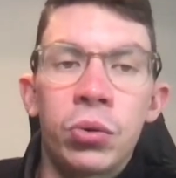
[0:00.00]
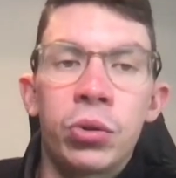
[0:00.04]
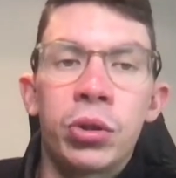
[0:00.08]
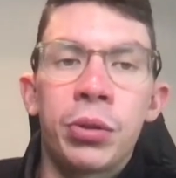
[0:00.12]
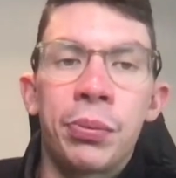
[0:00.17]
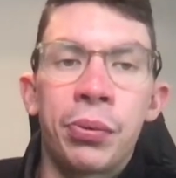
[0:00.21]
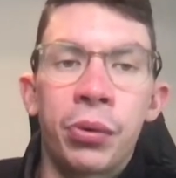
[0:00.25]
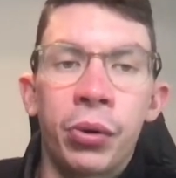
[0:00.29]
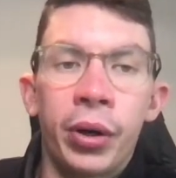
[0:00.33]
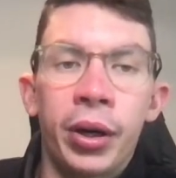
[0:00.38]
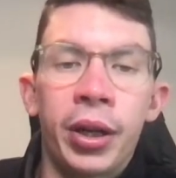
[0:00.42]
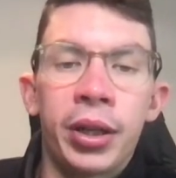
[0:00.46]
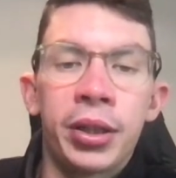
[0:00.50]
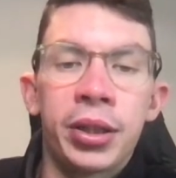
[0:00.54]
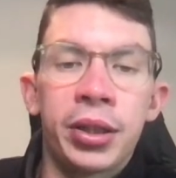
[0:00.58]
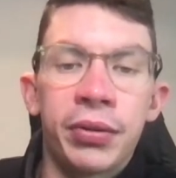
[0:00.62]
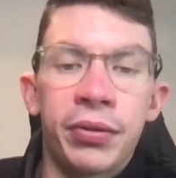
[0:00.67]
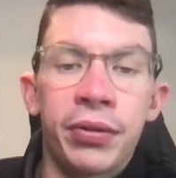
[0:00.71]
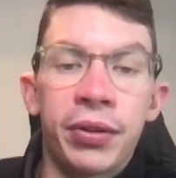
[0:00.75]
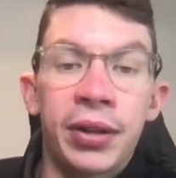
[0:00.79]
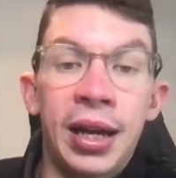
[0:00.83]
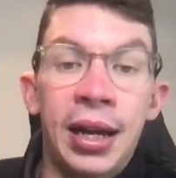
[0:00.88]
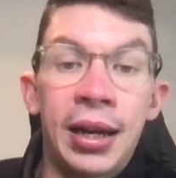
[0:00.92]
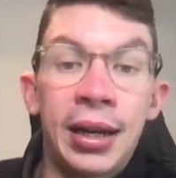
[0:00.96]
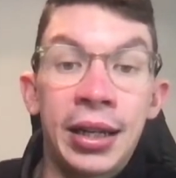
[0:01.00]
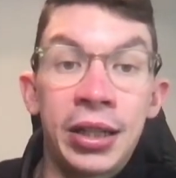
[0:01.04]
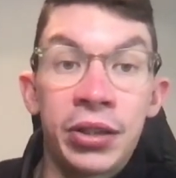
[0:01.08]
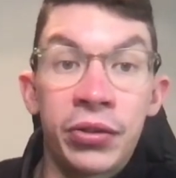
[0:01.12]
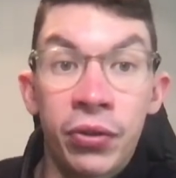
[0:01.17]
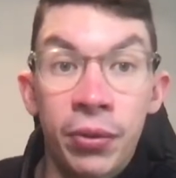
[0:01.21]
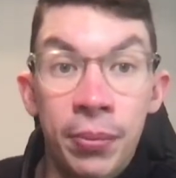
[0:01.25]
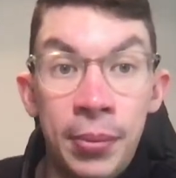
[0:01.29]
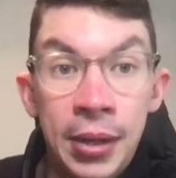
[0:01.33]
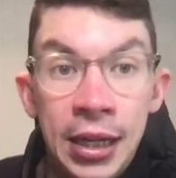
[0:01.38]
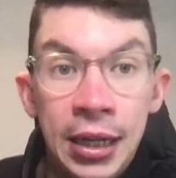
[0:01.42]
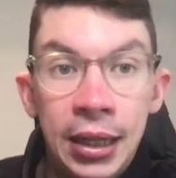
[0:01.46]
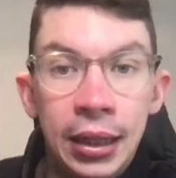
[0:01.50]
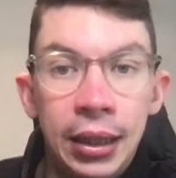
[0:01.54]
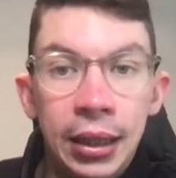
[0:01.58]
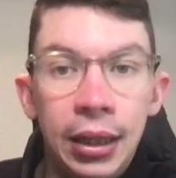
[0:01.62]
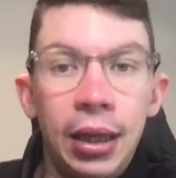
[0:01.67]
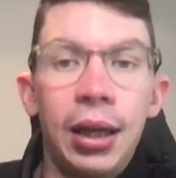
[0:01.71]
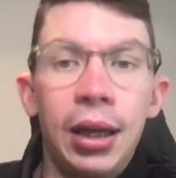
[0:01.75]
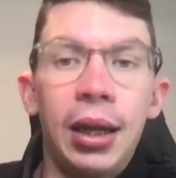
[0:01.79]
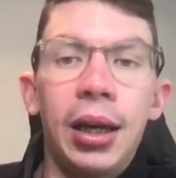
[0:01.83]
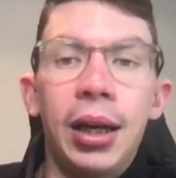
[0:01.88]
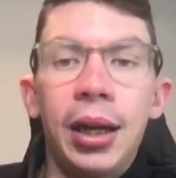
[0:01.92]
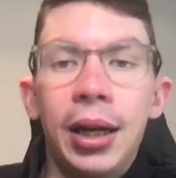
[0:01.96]
Bruyne to Fernandes for me
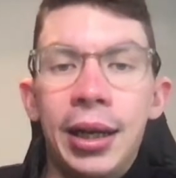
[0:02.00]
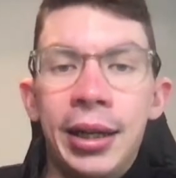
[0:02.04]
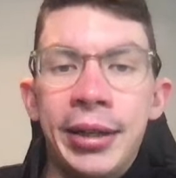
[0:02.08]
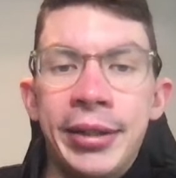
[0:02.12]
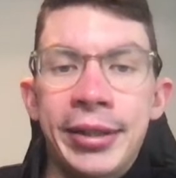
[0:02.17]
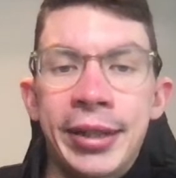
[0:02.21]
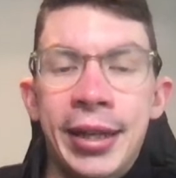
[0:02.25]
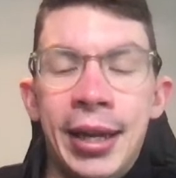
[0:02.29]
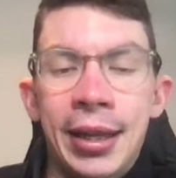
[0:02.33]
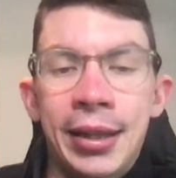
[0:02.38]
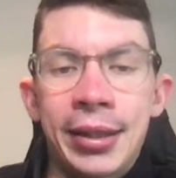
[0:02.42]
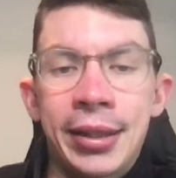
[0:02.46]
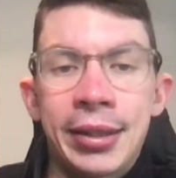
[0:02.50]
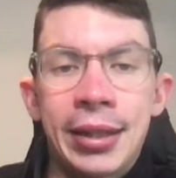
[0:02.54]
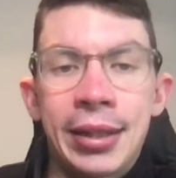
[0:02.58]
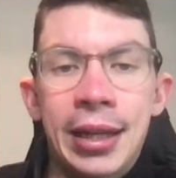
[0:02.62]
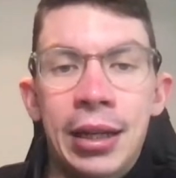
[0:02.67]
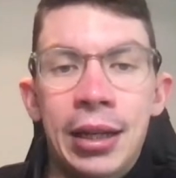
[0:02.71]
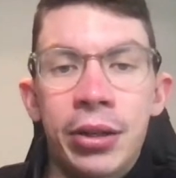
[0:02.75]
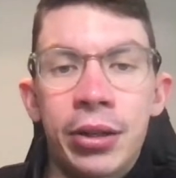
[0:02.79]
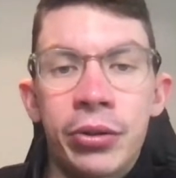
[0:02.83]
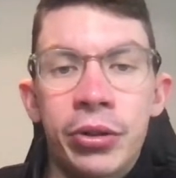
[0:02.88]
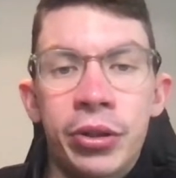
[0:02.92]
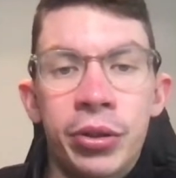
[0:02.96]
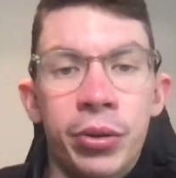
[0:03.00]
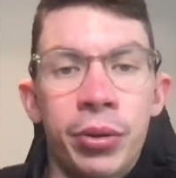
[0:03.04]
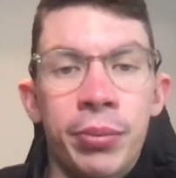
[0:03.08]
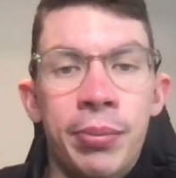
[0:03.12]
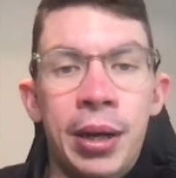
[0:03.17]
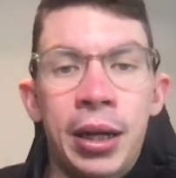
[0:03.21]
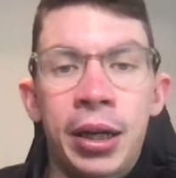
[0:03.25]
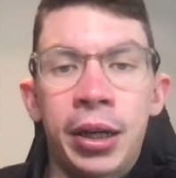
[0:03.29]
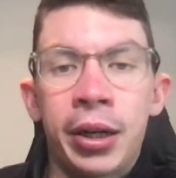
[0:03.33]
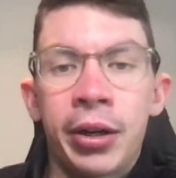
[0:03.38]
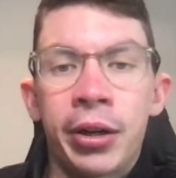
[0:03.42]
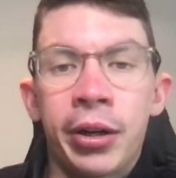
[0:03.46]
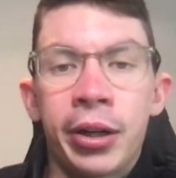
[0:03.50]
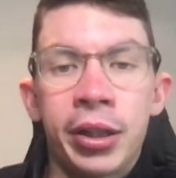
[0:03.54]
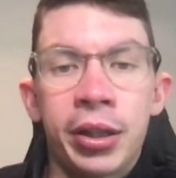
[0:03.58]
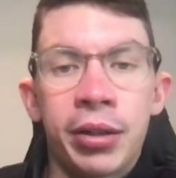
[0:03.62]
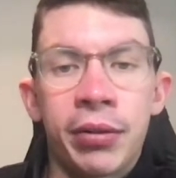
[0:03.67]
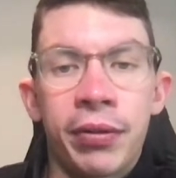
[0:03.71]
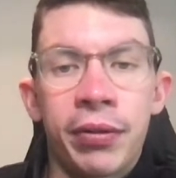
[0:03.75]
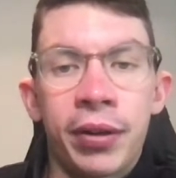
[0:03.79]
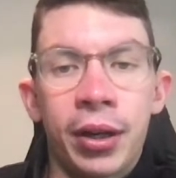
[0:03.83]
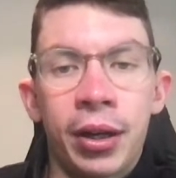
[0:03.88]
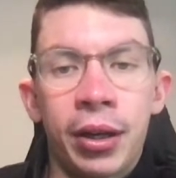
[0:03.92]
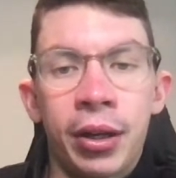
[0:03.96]
is Cancelo to a Man United
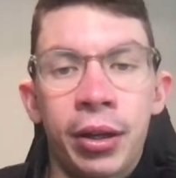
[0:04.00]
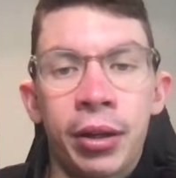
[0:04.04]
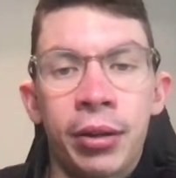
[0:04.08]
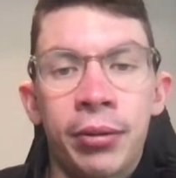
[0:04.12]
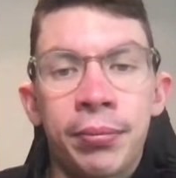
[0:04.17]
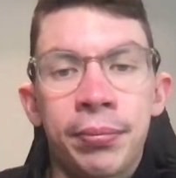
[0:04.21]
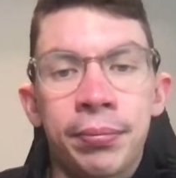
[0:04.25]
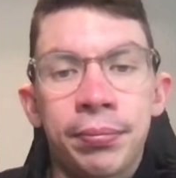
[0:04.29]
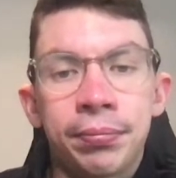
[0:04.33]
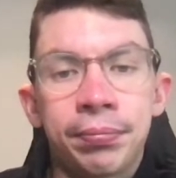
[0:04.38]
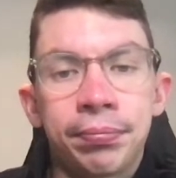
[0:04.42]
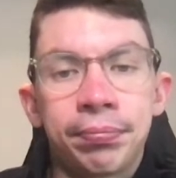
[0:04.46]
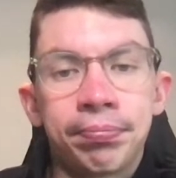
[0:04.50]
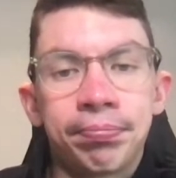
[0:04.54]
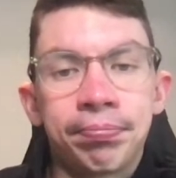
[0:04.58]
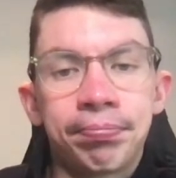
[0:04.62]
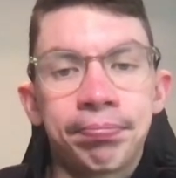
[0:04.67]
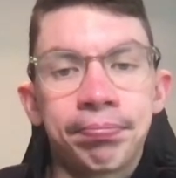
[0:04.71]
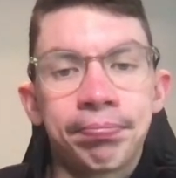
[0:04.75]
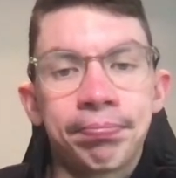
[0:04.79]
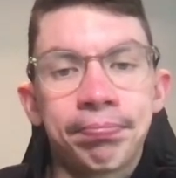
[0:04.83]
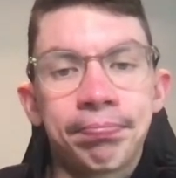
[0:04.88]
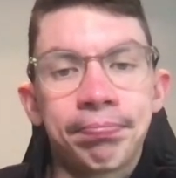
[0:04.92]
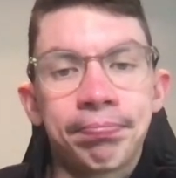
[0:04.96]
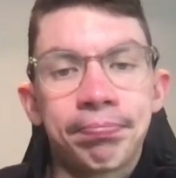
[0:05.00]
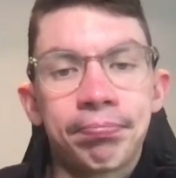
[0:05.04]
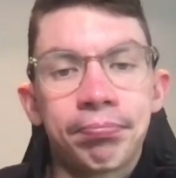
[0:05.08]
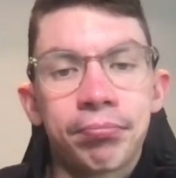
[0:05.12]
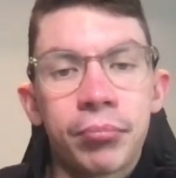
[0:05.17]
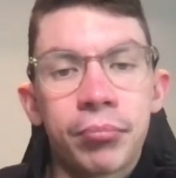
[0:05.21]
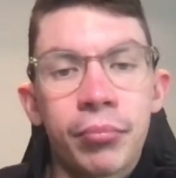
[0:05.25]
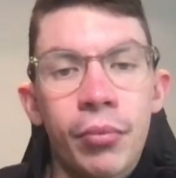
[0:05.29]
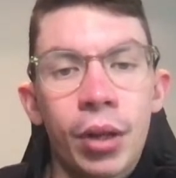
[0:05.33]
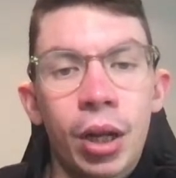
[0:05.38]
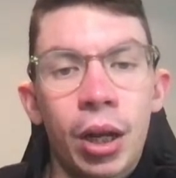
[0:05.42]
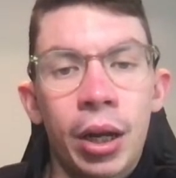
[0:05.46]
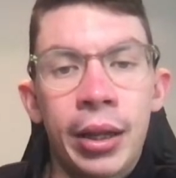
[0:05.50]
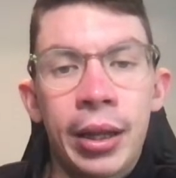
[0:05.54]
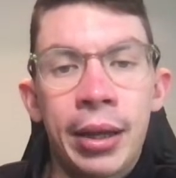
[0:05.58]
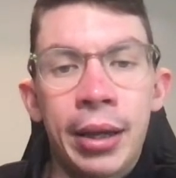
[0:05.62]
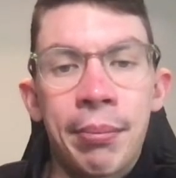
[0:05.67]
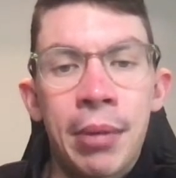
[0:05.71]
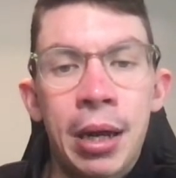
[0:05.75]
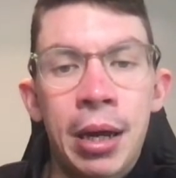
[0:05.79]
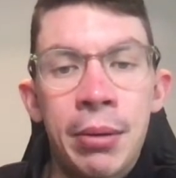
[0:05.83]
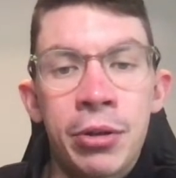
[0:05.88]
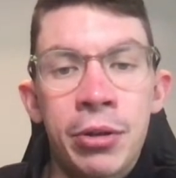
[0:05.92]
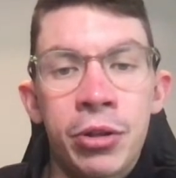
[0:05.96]
defender, and
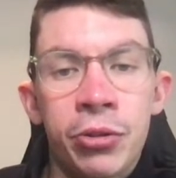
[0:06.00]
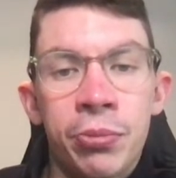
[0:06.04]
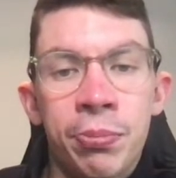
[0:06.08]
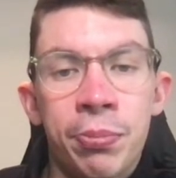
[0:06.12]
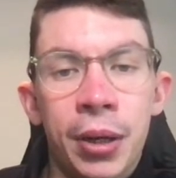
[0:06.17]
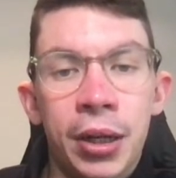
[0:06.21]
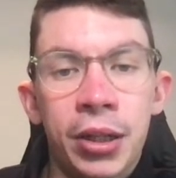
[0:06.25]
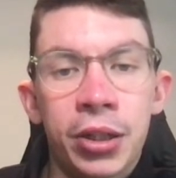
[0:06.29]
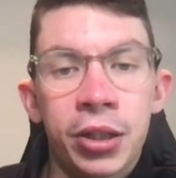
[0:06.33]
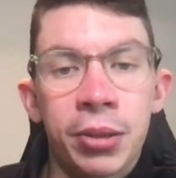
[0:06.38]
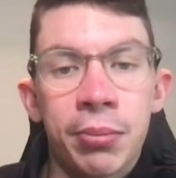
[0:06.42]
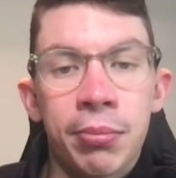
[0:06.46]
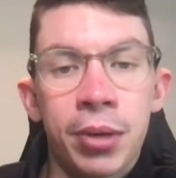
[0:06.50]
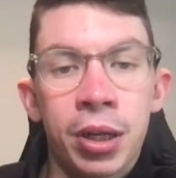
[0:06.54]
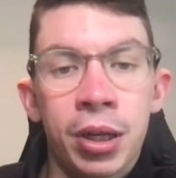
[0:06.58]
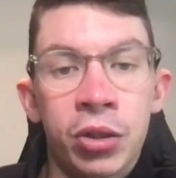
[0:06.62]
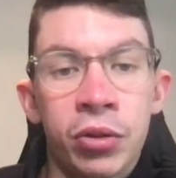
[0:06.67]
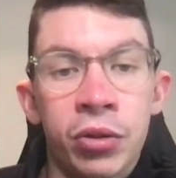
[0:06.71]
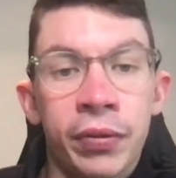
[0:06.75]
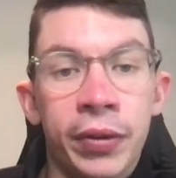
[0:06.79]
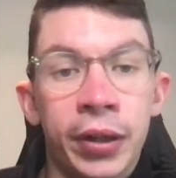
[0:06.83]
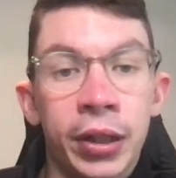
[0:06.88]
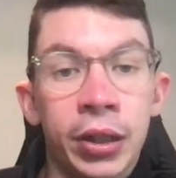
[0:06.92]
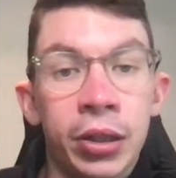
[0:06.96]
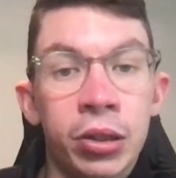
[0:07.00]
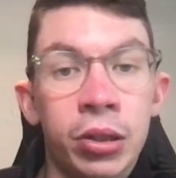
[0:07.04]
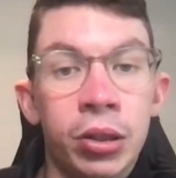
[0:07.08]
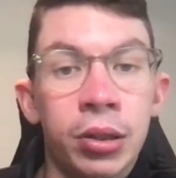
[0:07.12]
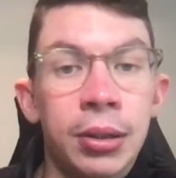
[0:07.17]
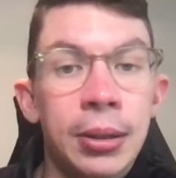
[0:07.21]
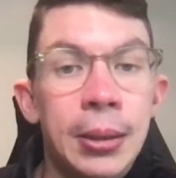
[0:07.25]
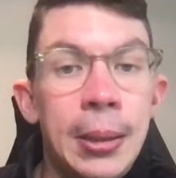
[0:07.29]
then maybe just benching Mitrovic.